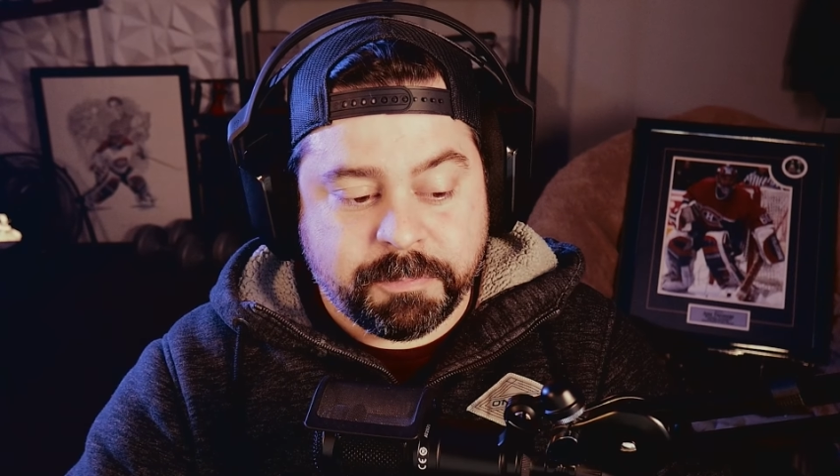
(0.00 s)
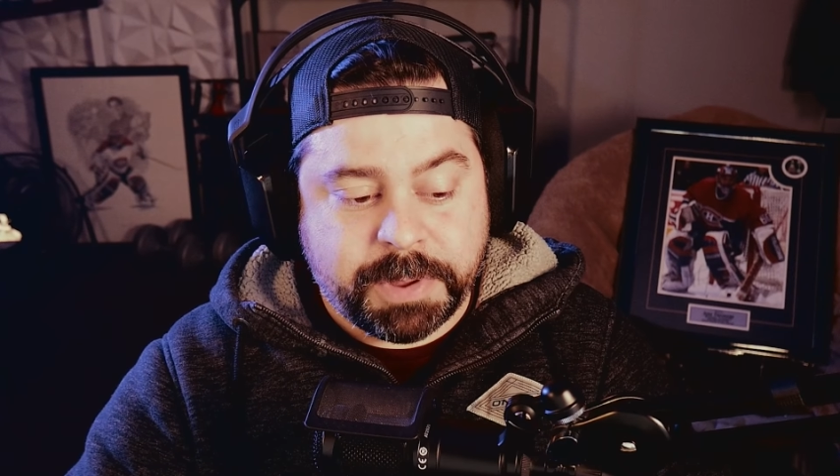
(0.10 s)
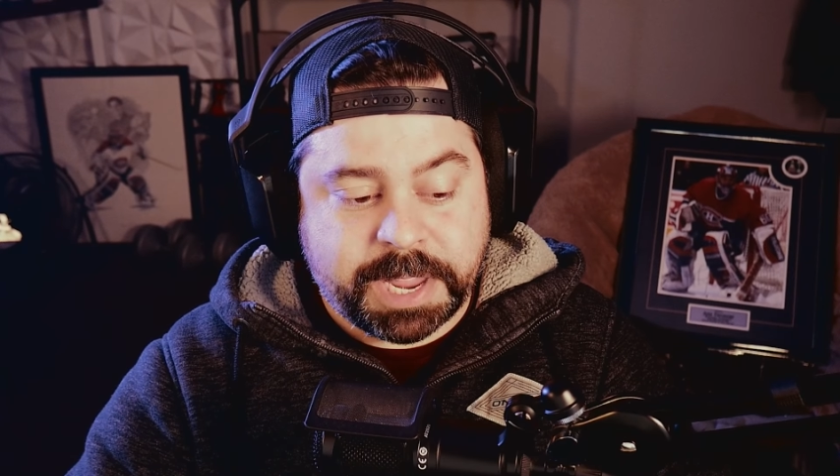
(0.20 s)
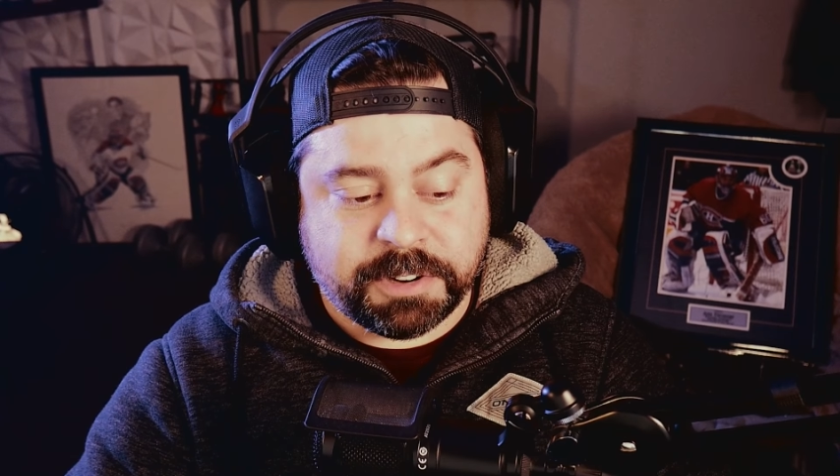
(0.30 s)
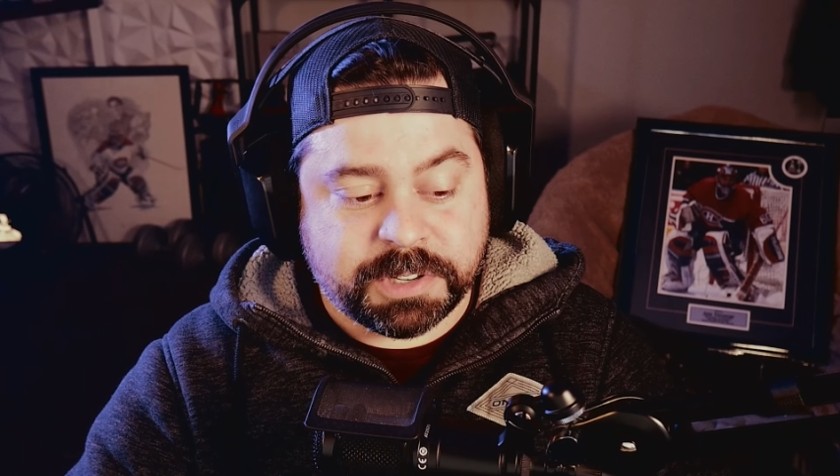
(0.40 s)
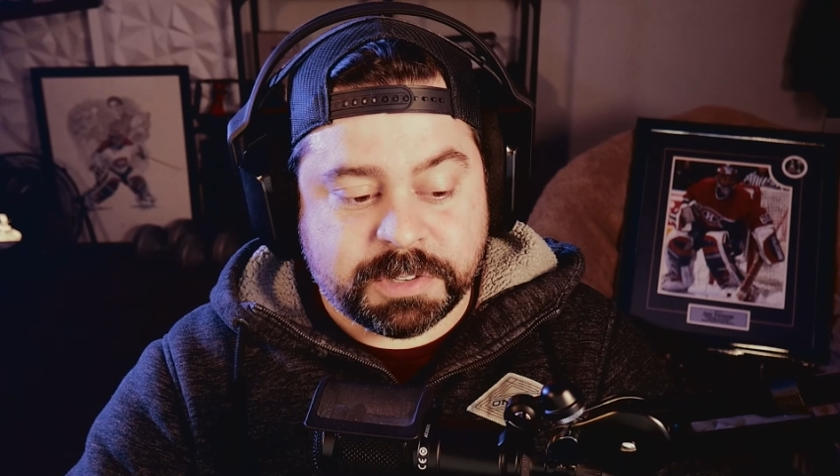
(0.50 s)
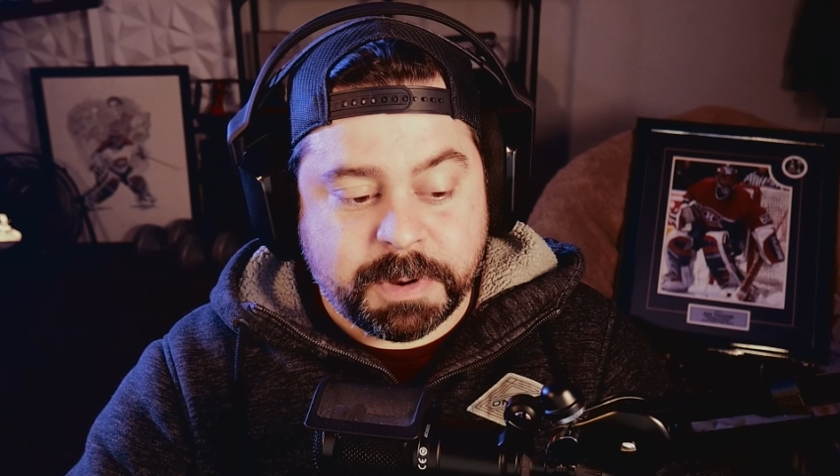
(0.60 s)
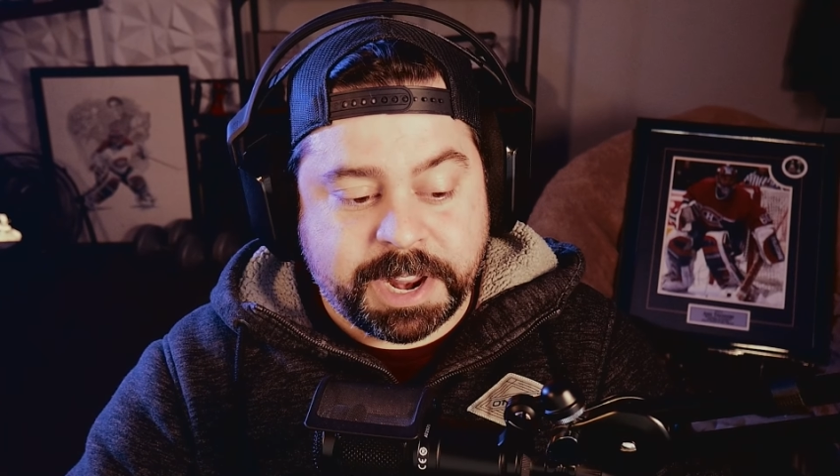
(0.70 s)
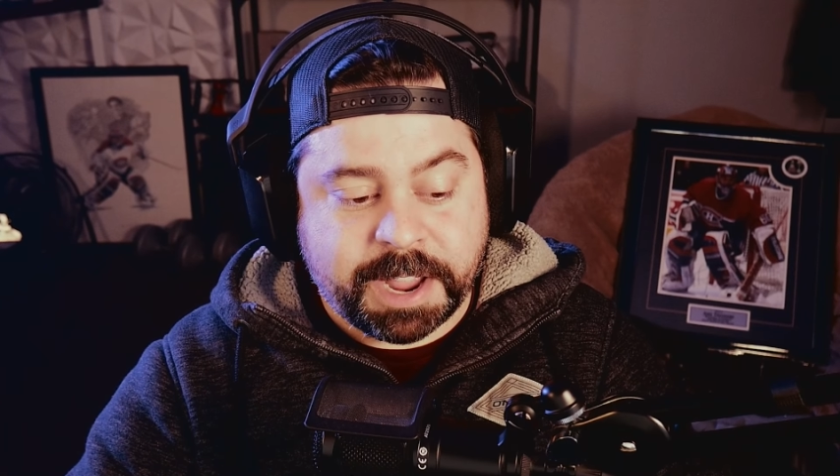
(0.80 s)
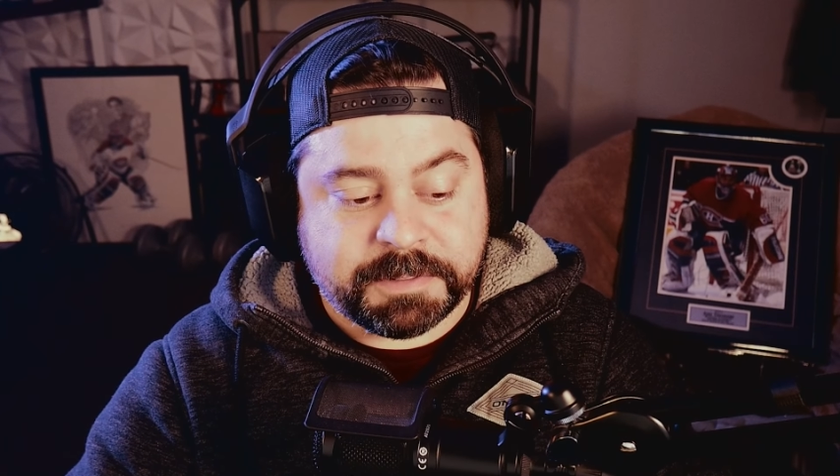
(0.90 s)
Penguins
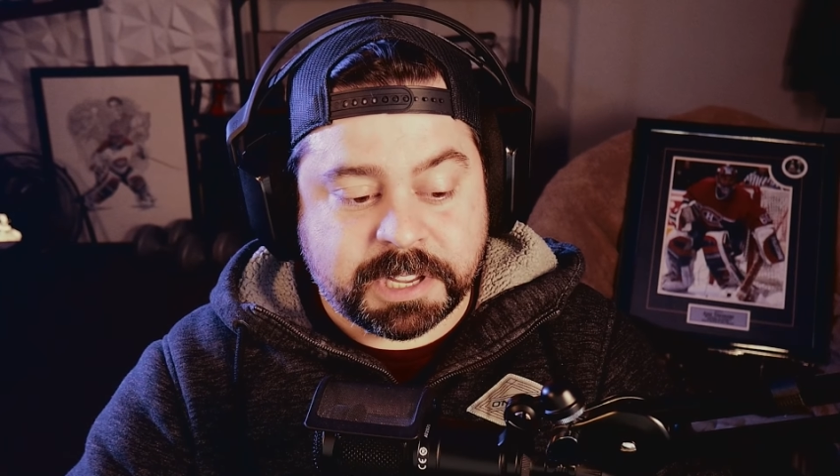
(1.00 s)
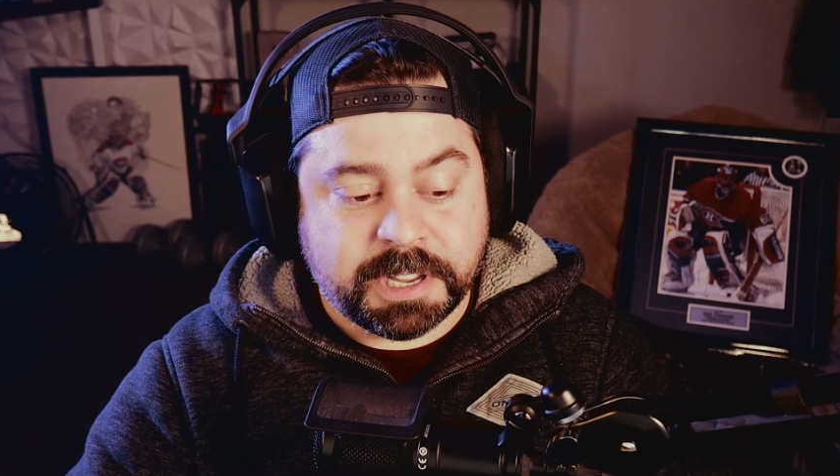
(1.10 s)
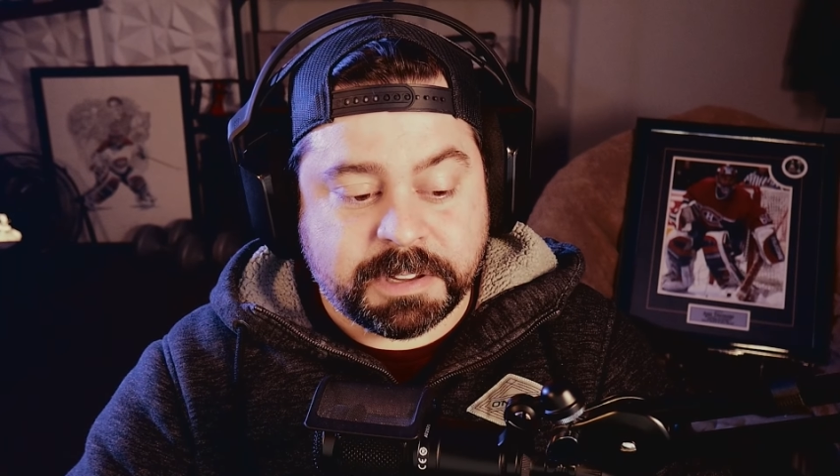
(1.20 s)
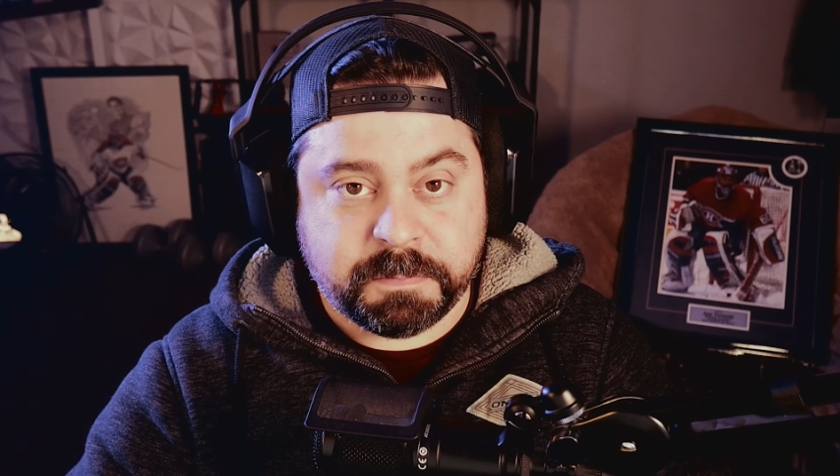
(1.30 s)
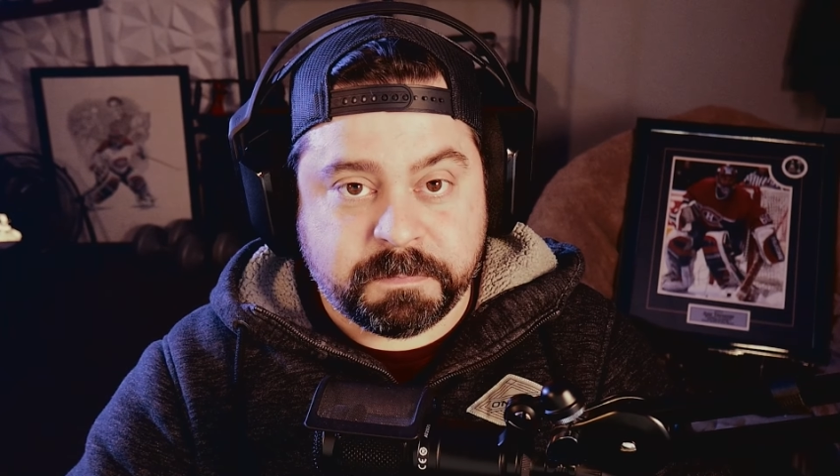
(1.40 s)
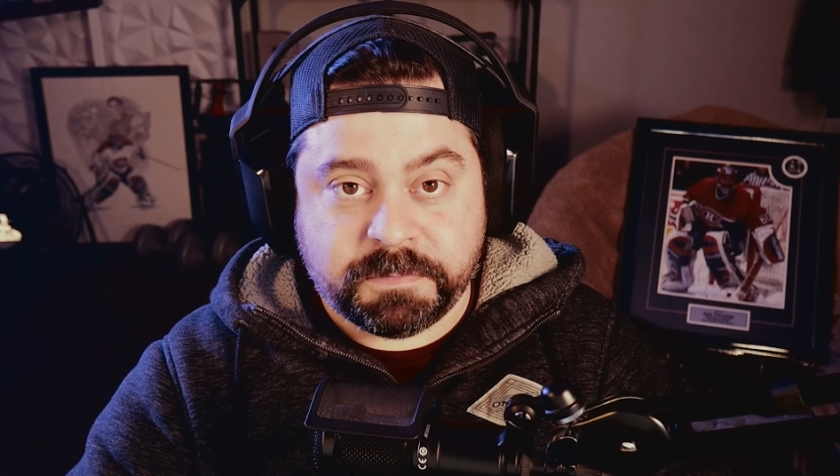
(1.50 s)
might have to